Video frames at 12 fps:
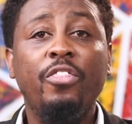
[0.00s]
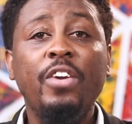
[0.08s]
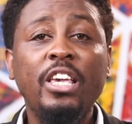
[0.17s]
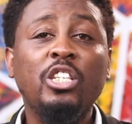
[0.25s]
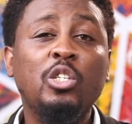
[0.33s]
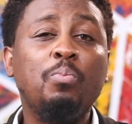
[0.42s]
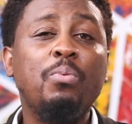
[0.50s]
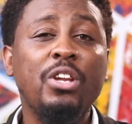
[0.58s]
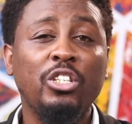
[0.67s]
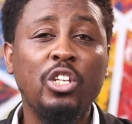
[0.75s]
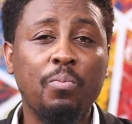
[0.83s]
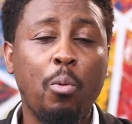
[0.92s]
This
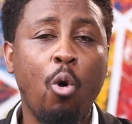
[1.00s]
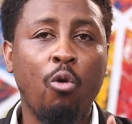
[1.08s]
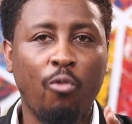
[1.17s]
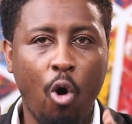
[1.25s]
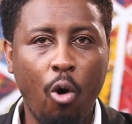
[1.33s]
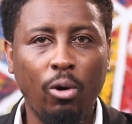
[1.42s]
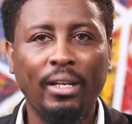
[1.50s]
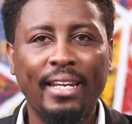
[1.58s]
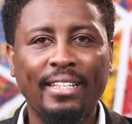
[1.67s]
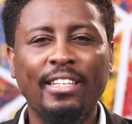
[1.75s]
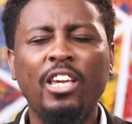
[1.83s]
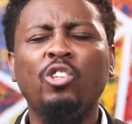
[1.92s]
principle of
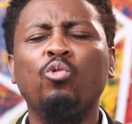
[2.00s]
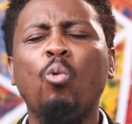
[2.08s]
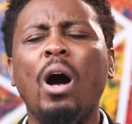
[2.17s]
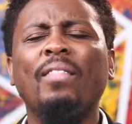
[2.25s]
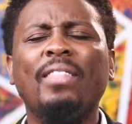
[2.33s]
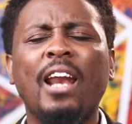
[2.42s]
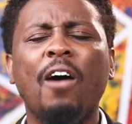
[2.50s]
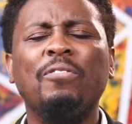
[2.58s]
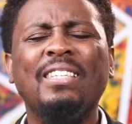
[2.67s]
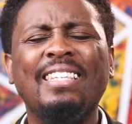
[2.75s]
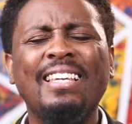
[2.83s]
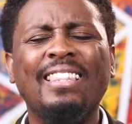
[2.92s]
wholeness is one that I've
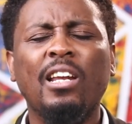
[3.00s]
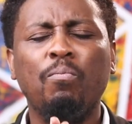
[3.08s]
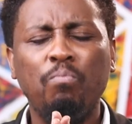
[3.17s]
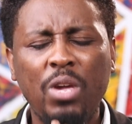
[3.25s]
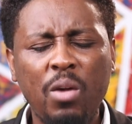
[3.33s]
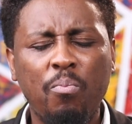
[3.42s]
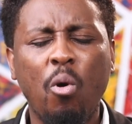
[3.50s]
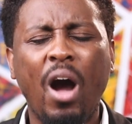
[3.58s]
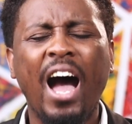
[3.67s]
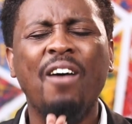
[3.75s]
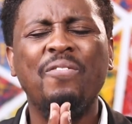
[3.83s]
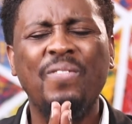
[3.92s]
seen that people
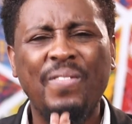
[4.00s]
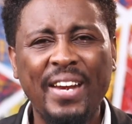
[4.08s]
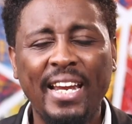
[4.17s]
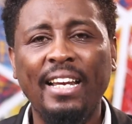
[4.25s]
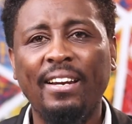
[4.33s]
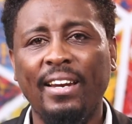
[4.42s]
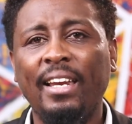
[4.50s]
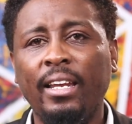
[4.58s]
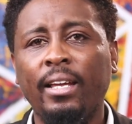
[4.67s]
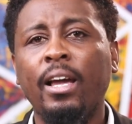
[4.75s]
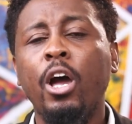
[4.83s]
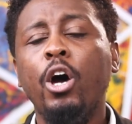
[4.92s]
have
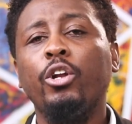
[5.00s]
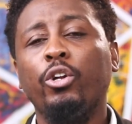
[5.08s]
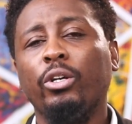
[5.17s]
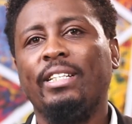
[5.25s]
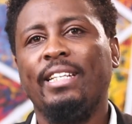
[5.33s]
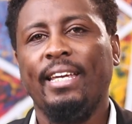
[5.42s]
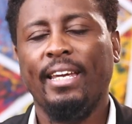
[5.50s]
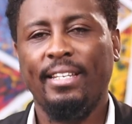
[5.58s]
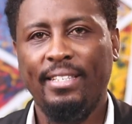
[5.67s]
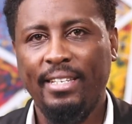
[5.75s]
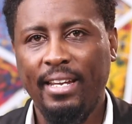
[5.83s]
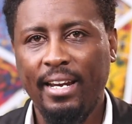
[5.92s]
really not taken
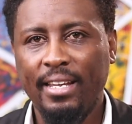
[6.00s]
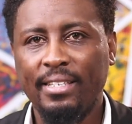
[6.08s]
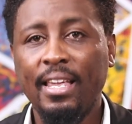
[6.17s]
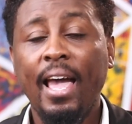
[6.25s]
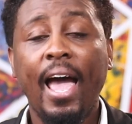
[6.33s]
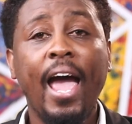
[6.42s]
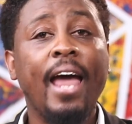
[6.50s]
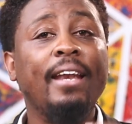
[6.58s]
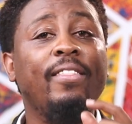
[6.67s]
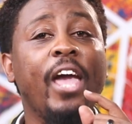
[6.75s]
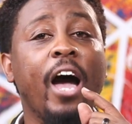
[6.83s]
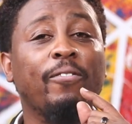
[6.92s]
serious, and
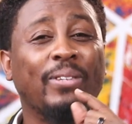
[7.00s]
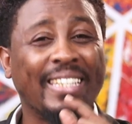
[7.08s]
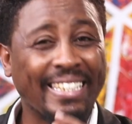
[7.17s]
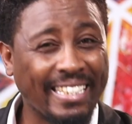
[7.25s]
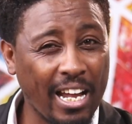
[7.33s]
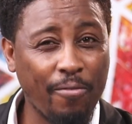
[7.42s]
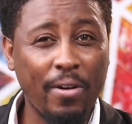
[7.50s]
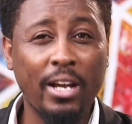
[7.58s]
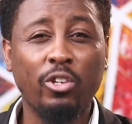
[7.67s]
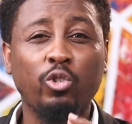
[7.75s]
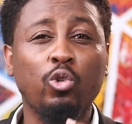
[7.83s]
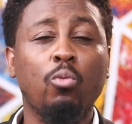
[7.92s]
they have suffered
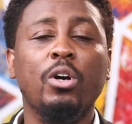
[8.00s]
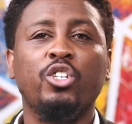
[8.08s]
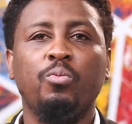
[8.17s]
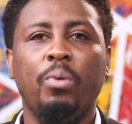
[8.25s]
so much